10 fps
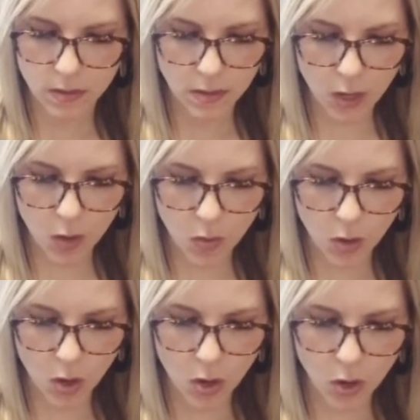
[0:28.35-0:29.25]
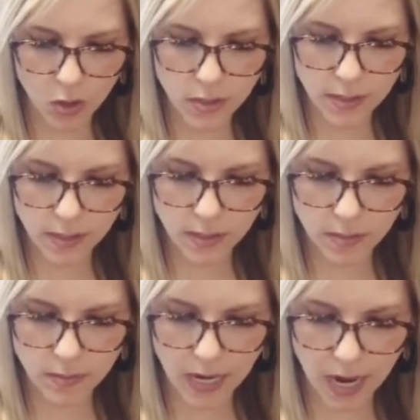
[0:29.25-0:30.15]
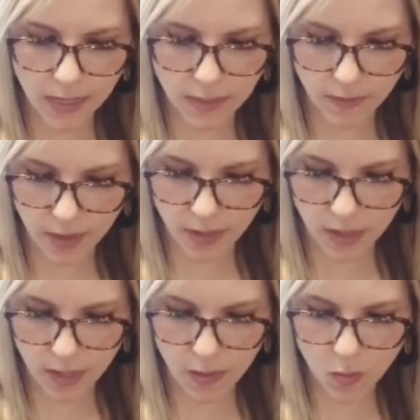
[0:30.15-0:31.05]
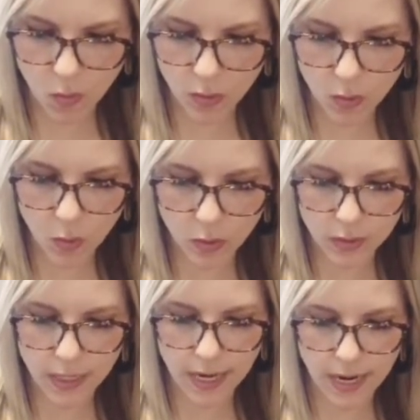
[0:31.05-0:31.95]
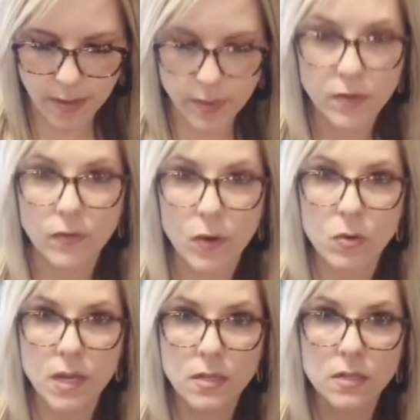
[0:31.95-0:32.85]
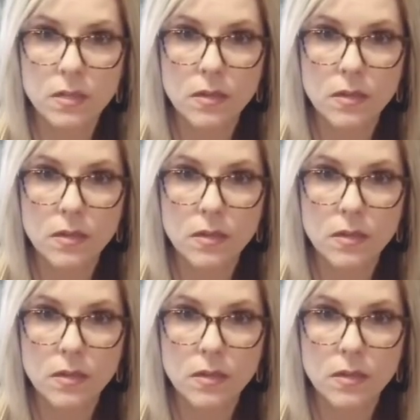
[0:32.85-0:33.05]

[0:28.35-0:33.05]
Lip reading: No. Her systems activated and the real world came into focus.